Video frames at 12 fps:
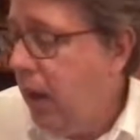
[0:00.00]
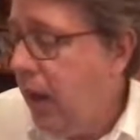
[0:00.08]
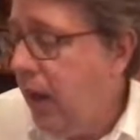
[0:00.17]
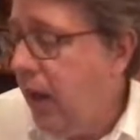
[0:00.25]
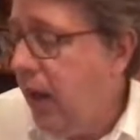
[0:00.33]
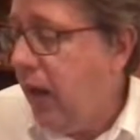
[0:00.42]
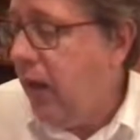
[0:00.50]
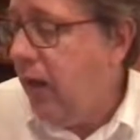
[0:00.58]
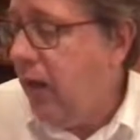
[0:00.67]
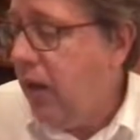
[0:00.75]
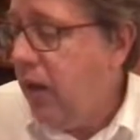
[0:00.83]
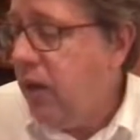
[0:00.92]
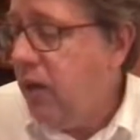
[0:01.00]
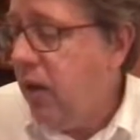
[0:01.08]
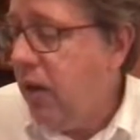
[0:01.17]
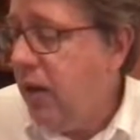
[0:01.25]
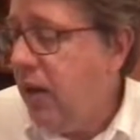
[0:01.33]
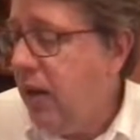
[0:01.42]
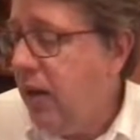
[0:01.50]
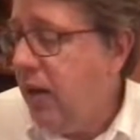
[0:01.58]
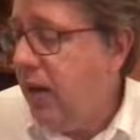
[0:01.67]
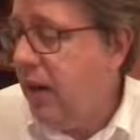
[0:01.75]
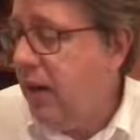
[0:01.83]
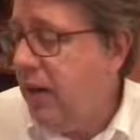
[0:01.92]
And starting in
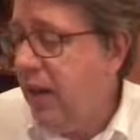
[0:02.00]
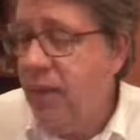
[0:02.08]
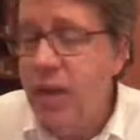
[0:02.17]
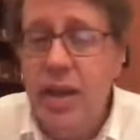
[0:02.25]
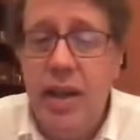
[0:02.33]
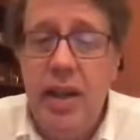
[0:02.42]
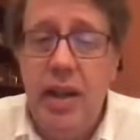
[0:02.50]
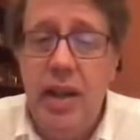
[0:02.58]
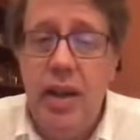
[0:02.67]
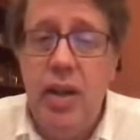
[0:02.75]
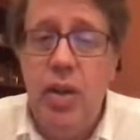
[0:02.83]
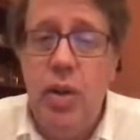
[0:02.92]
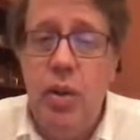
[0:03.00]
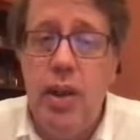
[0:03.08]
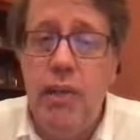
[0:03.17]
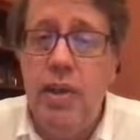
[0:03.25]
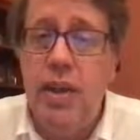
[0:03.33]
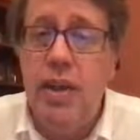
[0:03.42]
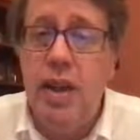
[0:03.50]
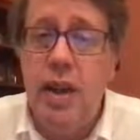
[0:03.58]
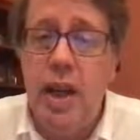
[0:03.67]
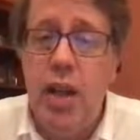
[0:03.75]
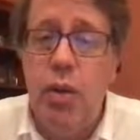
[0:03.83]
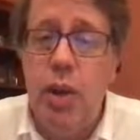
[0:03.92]
1792,
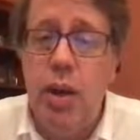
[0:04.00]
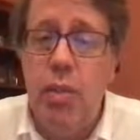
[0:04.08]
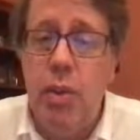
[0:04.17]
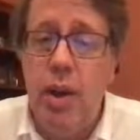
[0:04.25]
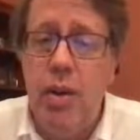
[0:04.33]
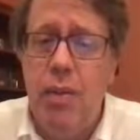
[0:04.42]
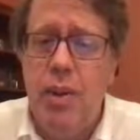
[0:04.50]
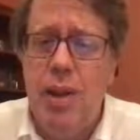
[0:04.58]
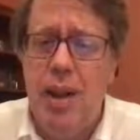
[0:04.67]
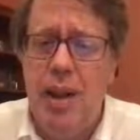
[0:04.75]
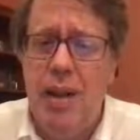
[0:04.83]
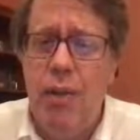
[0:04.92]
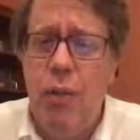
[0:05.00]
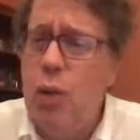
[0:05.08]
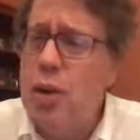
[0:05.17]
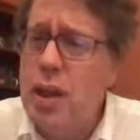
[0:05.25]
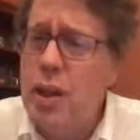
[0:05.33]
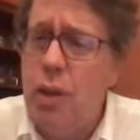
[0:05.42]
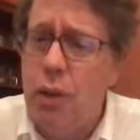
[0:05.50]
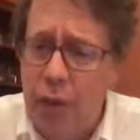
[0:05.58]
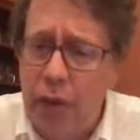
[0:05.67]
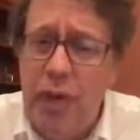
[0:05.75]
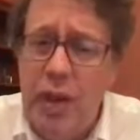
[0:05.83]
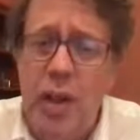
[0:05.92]
1793, when he was, I think, 14 or
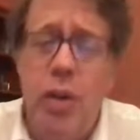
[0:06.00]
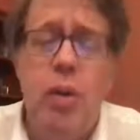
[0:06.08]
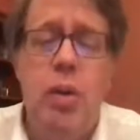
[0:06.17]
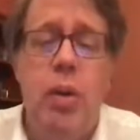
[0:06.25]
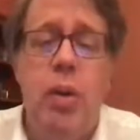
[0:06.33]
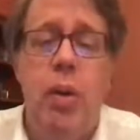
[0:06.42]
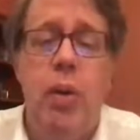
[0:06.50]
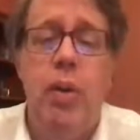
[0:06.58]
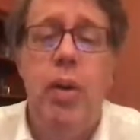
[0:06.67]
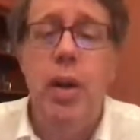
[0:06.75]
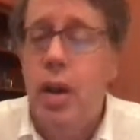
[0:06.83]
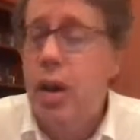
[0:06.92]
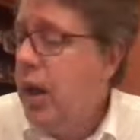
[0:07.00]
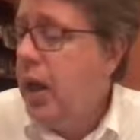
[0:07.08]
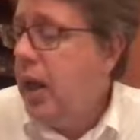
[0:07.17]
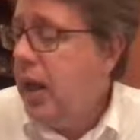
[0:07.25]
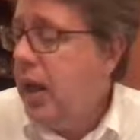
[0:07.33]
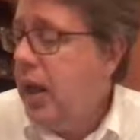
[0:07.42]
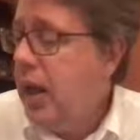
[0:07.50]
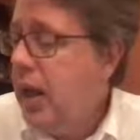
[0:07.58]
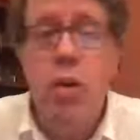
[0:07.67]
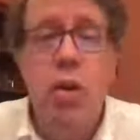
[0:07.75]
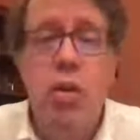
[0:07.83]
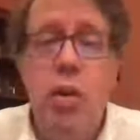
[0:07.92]
15 years old, he
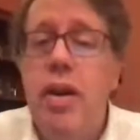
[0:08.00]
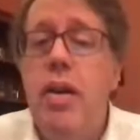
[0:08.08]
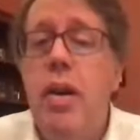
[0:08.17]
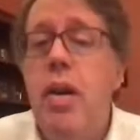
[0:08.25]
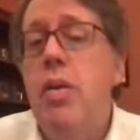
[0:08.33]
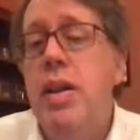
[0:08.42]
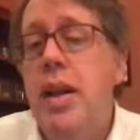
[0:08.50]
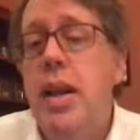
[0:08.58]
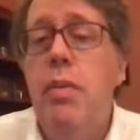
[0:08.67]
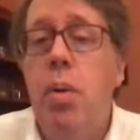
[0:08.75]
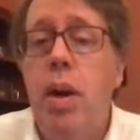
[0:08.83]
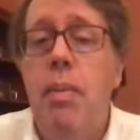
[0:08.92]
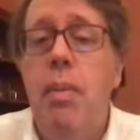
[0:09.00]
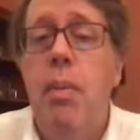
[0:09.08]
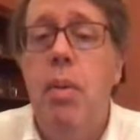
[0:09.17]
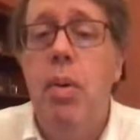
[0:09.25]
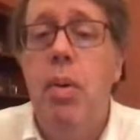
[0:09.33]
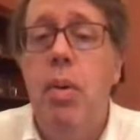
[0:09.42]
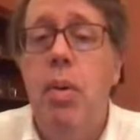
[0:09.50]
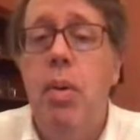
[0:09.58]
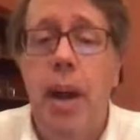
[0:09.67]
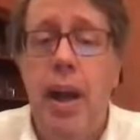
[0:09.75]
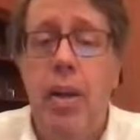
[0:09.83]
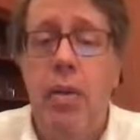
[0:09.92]
undertook trying to understand prime numbers and what
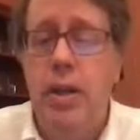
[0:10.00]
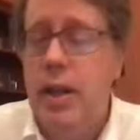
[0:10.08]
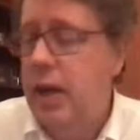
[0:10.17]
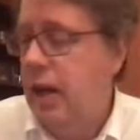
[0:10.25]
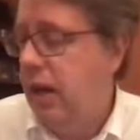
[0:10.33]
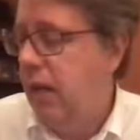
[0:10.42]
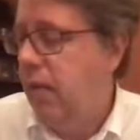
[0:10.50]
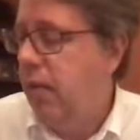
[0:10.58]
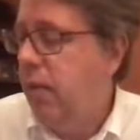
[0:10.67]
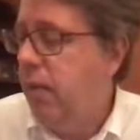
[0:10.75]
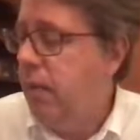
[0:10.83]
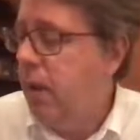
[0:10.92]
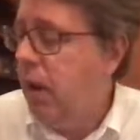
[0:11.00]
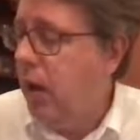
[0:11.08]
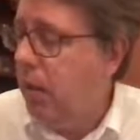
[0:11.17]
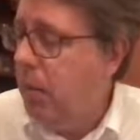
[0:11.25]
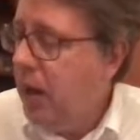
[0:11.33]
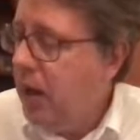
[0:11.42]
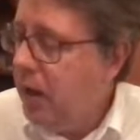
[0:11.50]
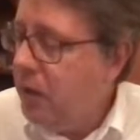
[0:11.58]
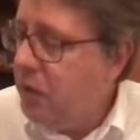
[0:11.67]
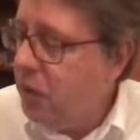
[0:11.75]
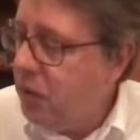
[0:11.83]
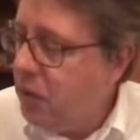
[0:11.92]
patterns they have. And
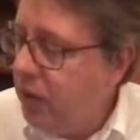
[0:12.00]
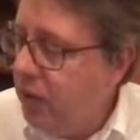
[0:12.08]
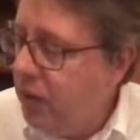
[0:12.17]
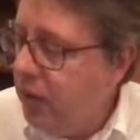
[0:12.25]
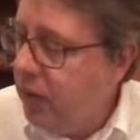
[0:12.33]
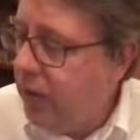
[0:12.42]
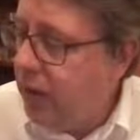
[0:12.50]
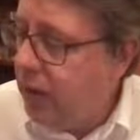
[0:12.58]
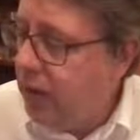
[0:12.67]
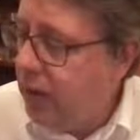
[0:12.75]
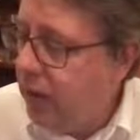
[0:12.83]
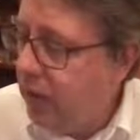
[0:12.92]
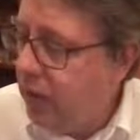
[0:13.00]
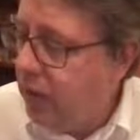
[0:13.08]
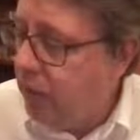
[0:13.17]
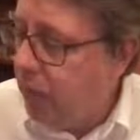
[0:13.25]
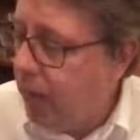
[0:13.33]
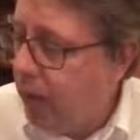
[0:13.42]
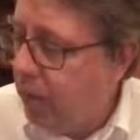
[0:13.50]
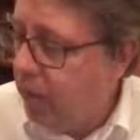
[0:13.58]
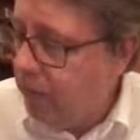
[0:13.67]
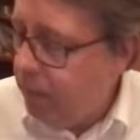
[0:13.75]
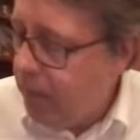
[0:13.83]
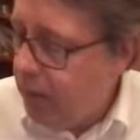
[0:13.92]
so there's a little hint here at the
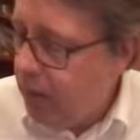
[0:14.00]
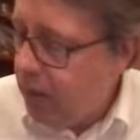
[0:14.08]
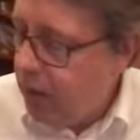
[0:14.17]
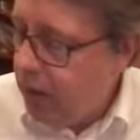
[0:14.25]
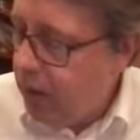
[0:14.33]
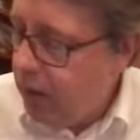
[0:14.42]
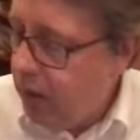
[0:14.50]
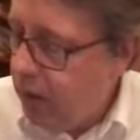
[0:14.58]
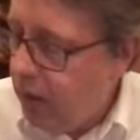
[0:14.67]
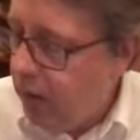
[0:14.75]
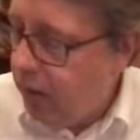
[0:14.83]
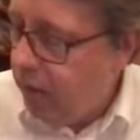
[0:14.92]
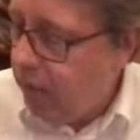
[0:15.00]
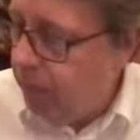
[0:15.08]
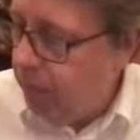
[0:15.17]
bottom of